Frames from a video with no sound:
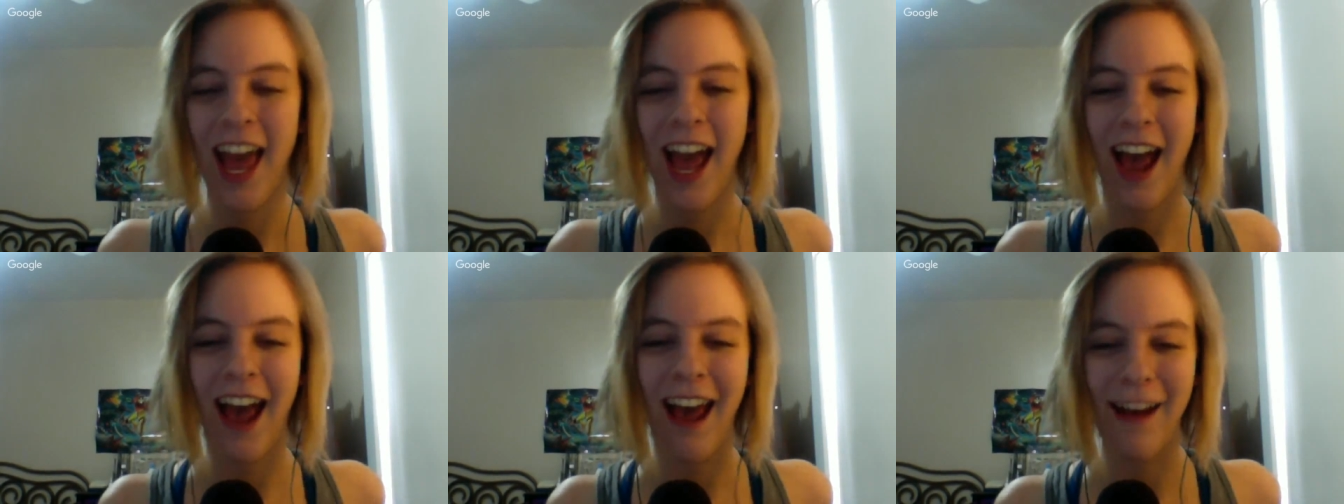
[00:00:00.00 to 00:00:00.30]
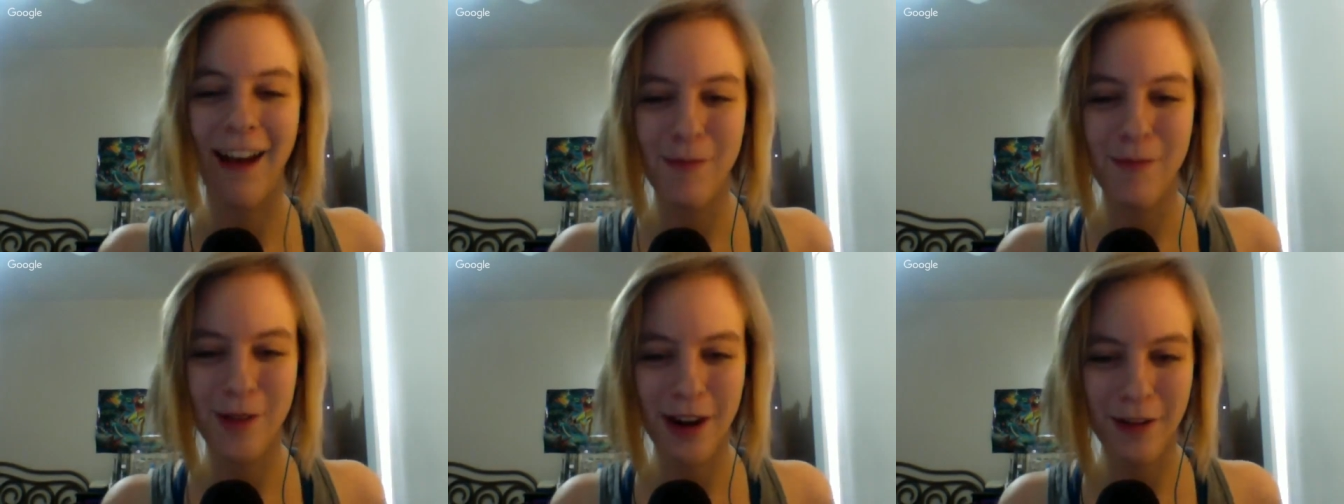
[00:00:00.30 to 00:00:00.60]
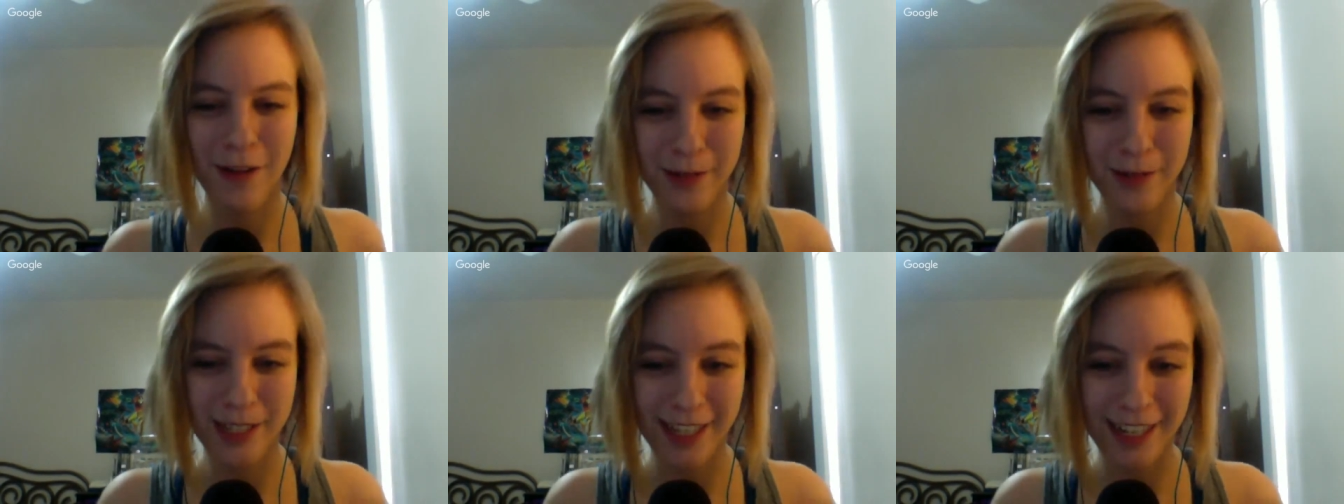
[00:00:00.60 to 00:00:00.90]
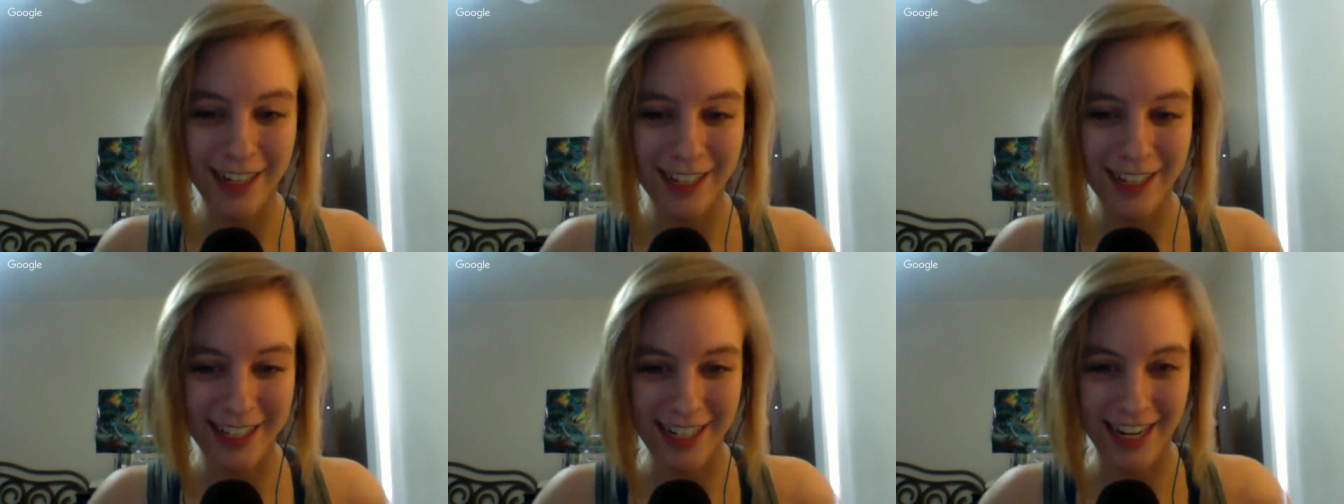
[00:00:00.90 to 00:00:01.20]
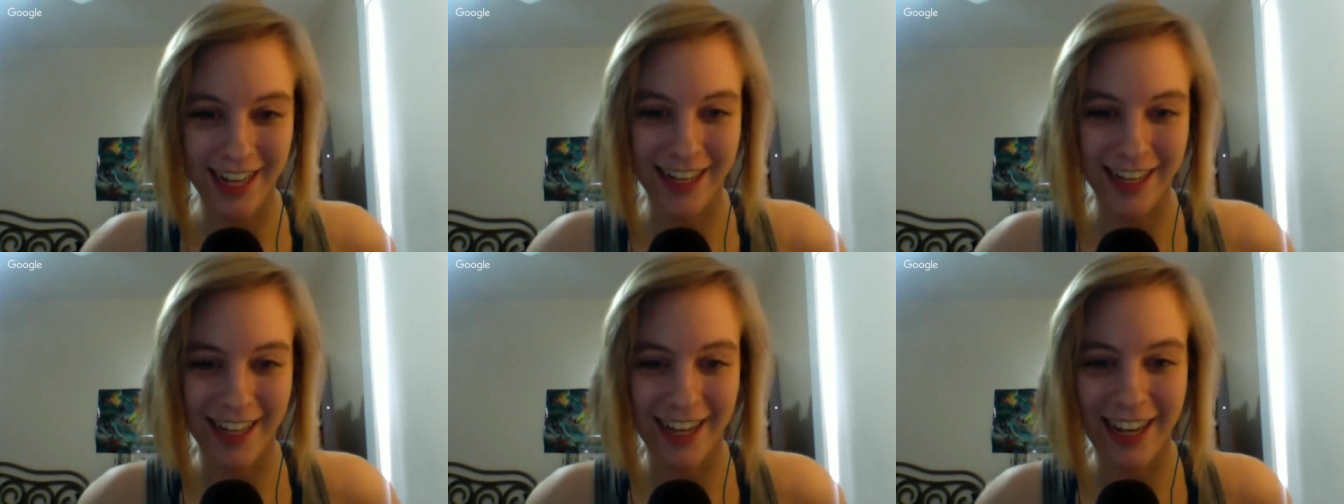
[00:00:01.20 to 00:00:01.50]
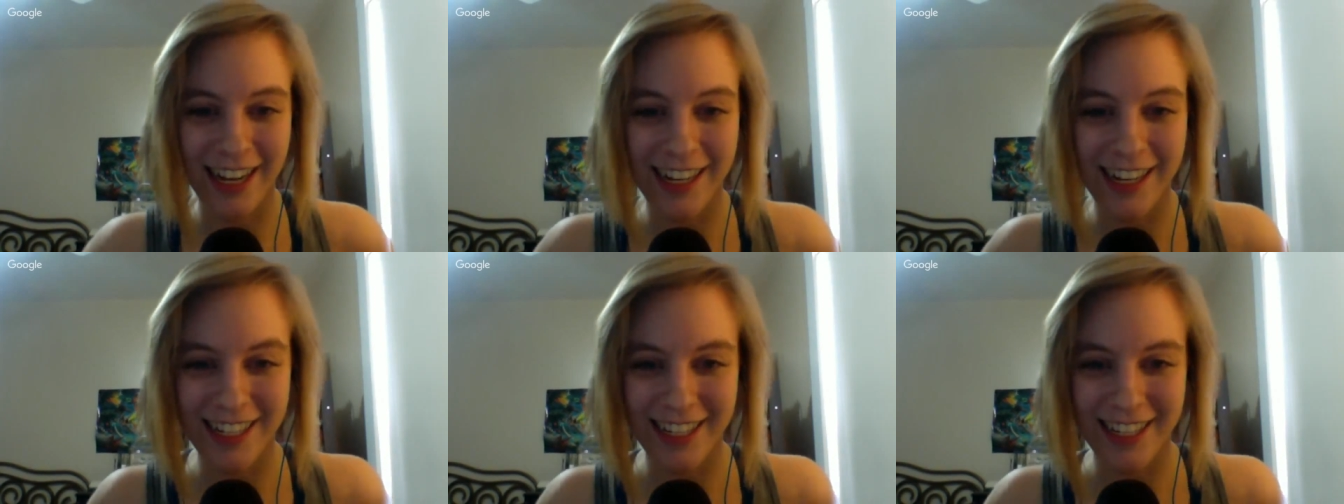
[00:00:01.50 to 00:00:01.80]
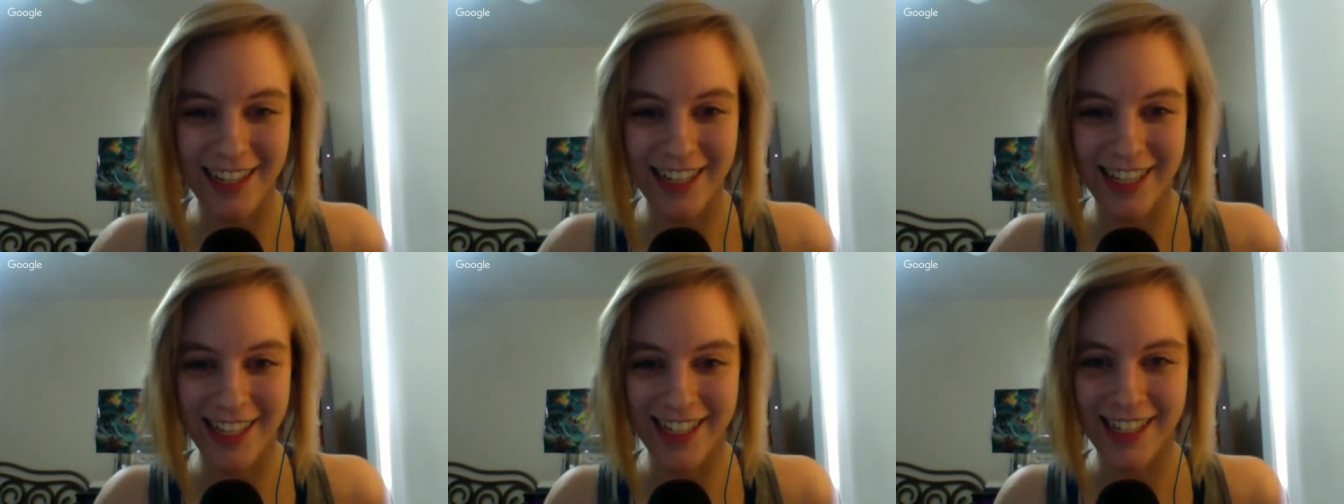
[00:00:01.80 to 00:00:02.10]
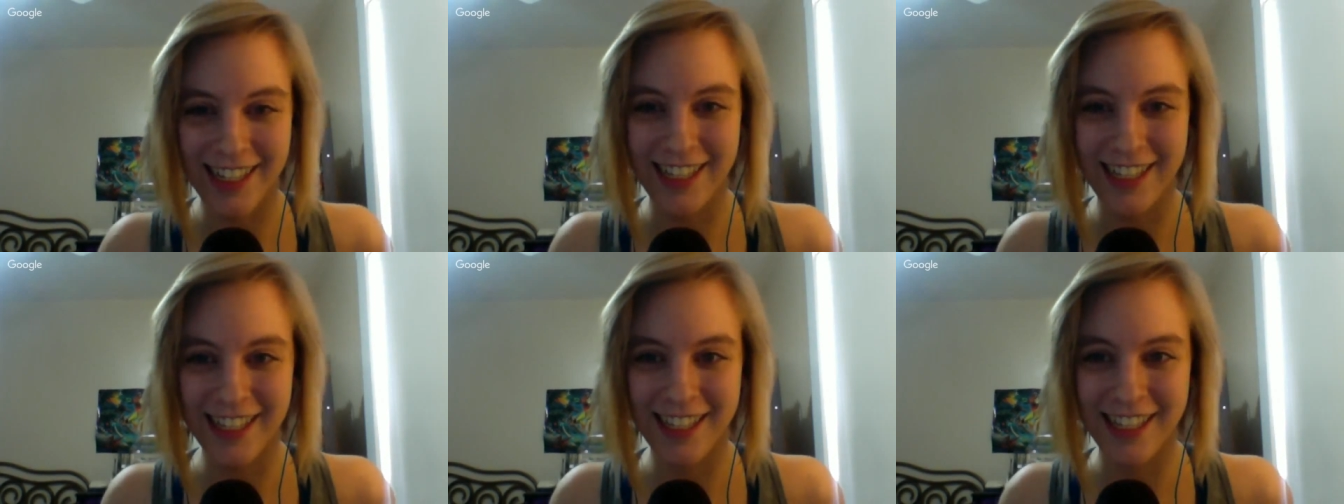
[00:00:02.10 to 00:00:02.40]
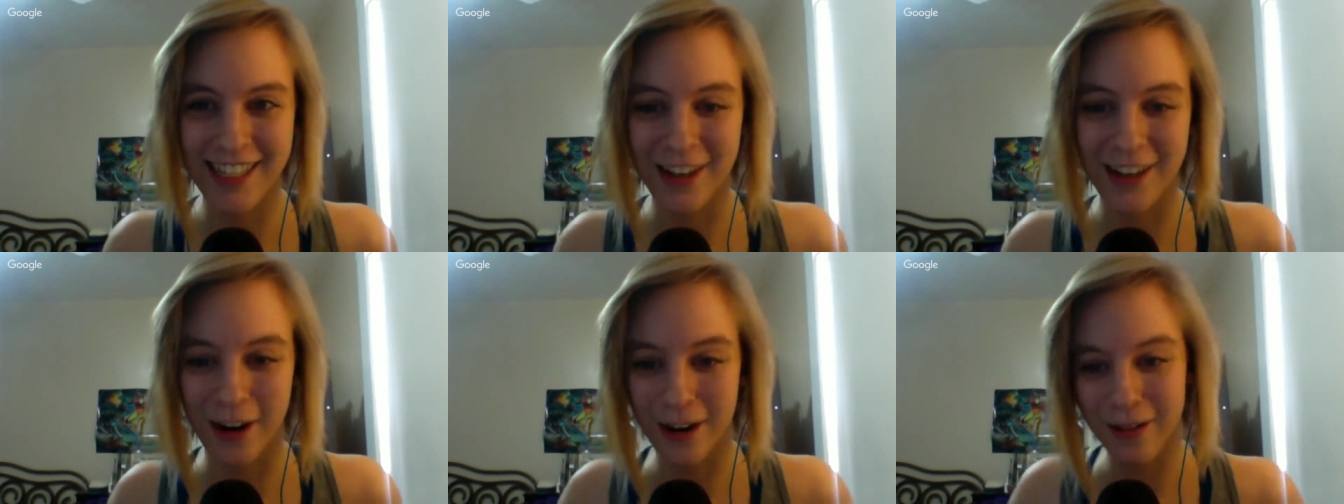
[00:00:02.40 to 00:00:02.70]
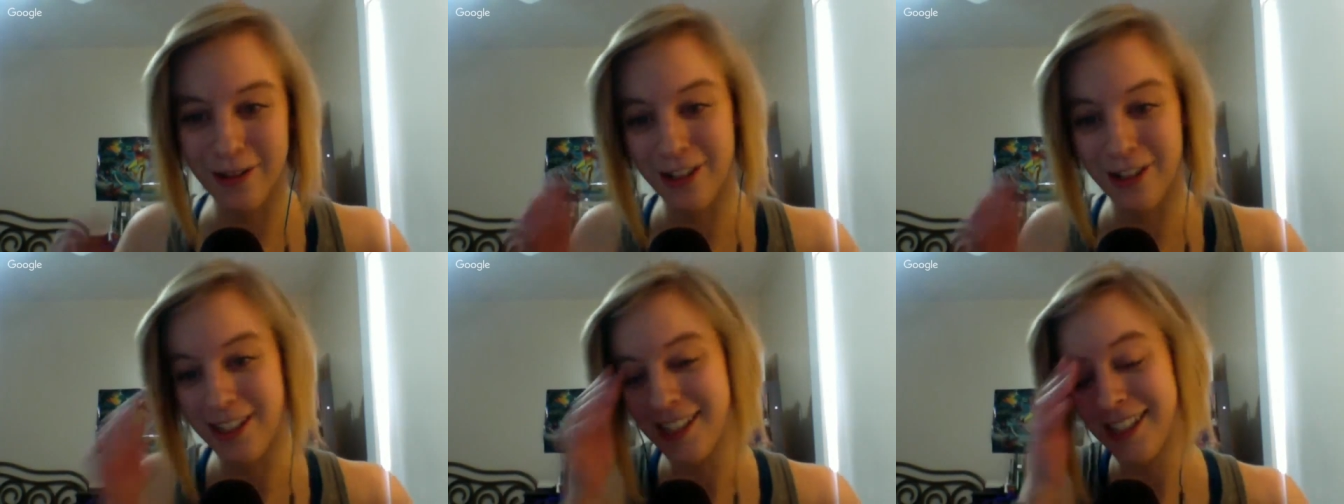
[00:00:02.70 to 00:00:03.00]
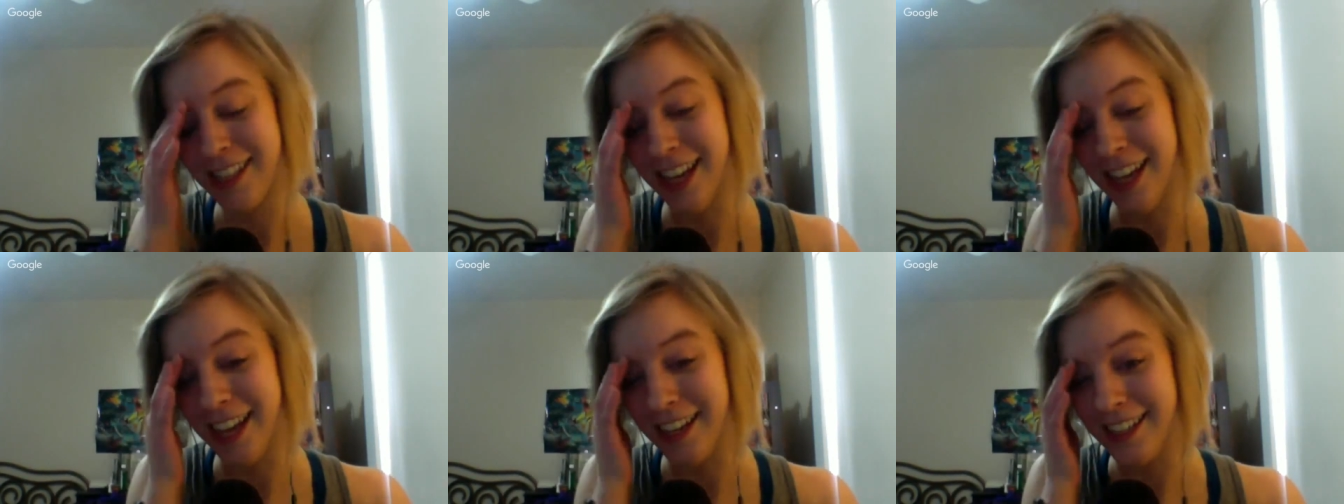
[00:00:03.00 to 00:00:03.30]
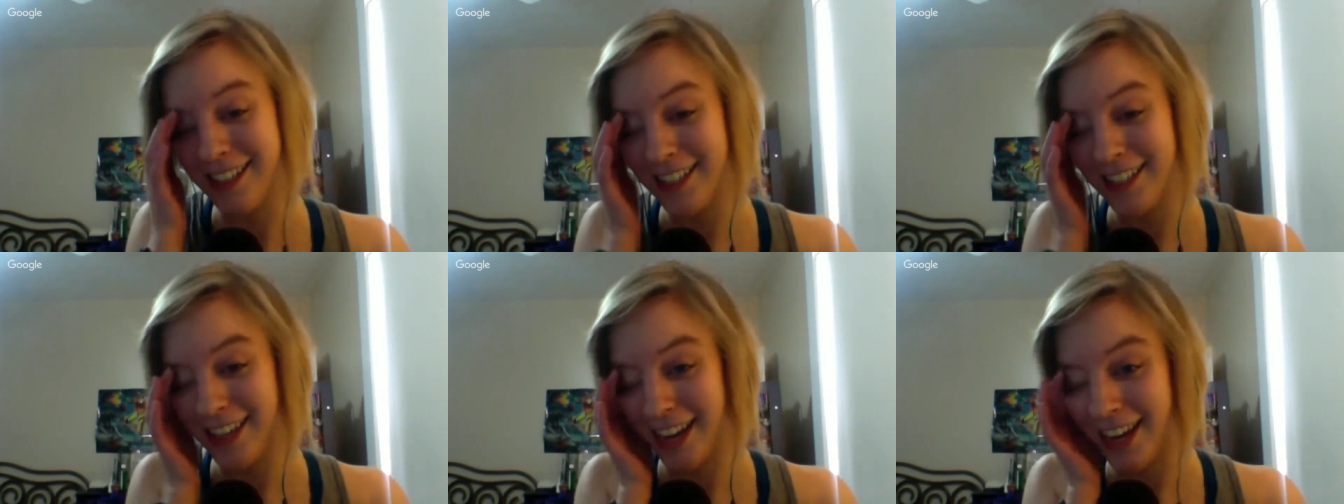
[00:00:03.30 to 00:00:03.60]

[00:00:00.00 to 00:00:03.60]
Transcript: Adam Driver was on SNL and he did this Star Wars sketch.